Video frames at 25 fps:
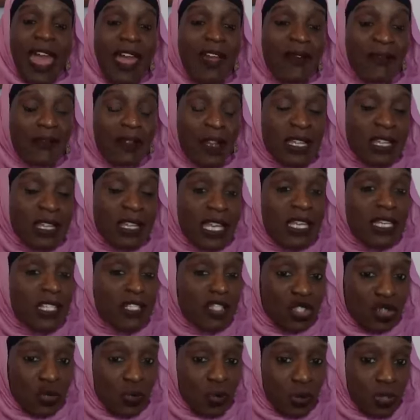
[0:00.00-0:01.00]
everything
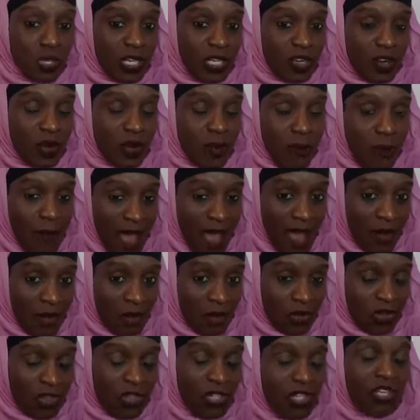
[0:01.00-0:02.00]
that you put in your
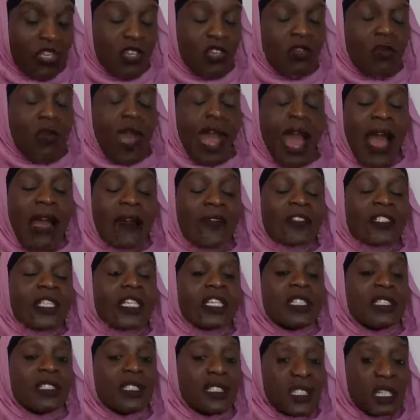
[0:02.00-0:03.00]
mouth, you have
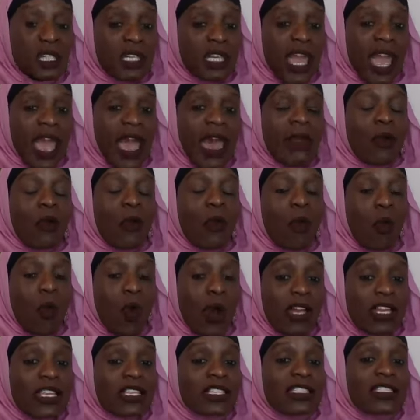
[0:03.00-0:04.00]
to look at
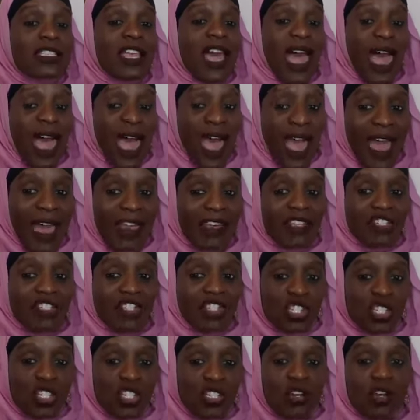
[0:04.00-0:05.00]
what is the added
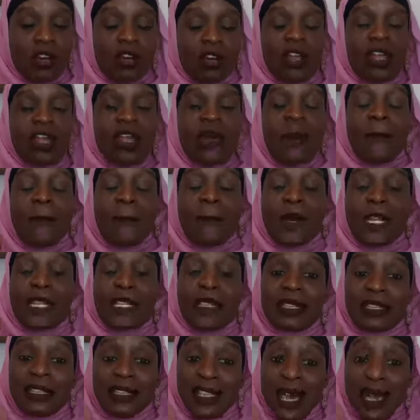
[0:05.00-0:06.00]
sugar.
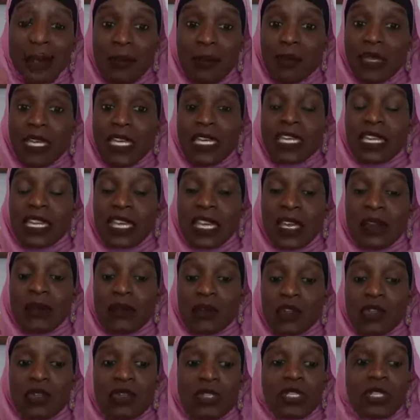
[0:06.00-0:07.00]
But let me
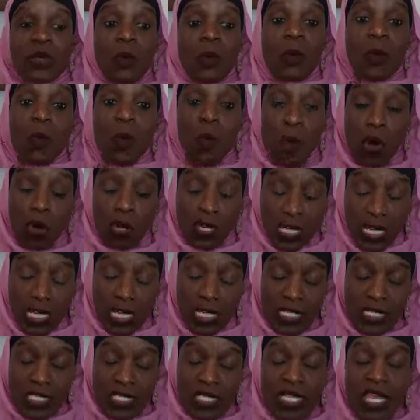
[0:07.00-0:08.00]
give you some
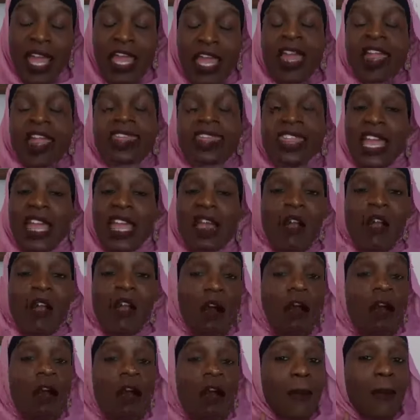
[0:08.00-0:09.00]
warnings. There
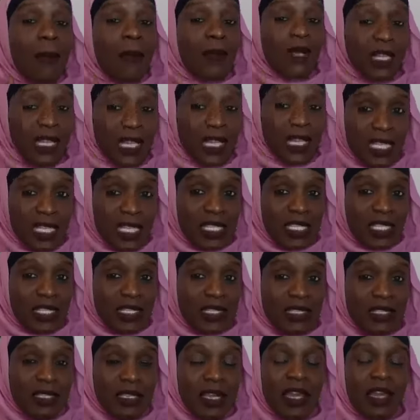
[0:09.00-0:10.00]
are
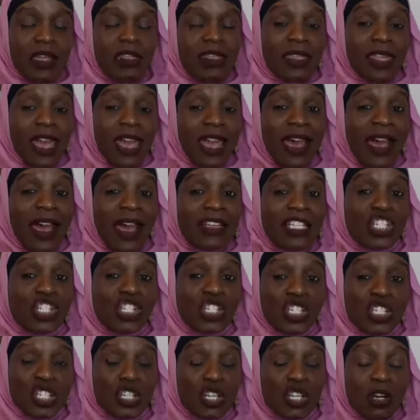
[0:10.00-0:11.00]
places that
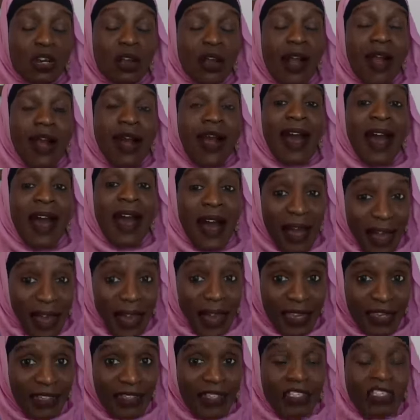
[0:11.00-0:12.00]
sugar
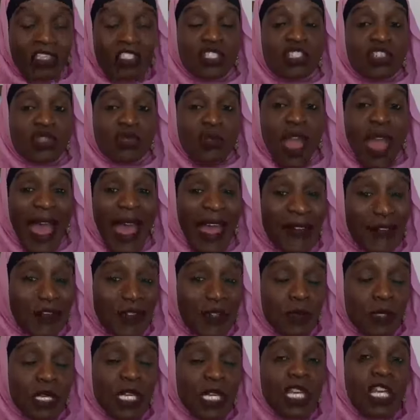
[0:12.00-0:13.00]
hide that you
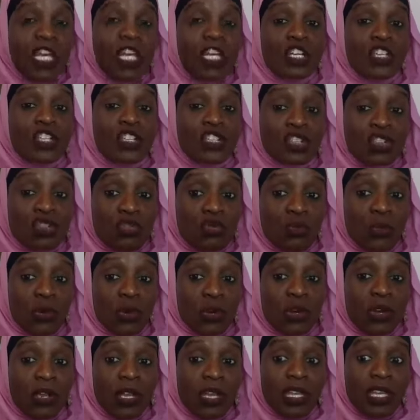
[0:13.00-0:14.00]
have to be
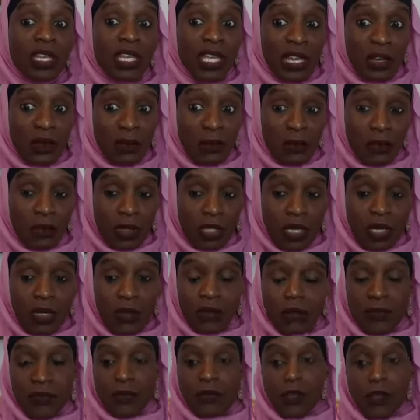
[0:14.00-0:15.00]
super careful
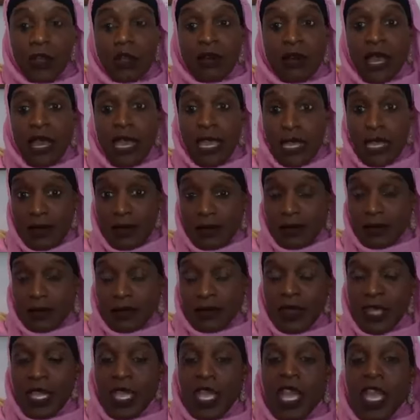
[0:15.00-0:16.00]
of. All right?
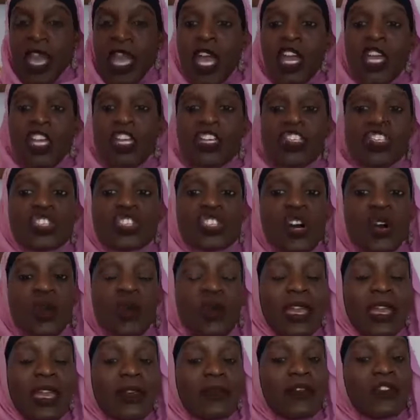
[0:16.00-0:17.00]

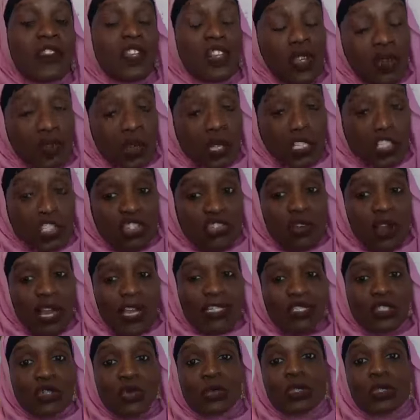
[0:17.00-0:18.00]
So if you are
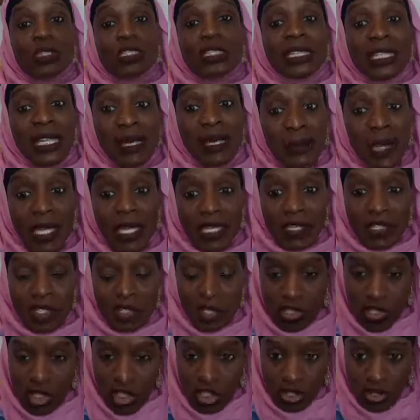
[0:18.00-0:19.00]
trying to limit
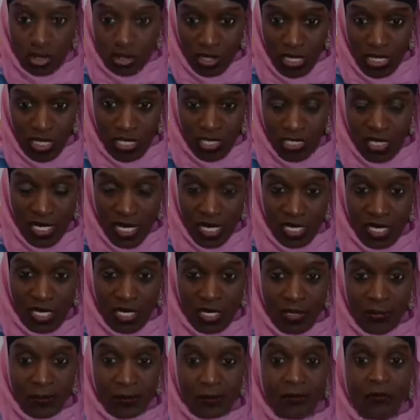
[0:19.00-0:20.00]
your sugar
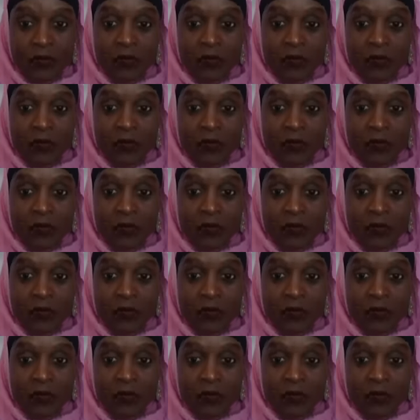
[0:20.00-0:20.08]
intake,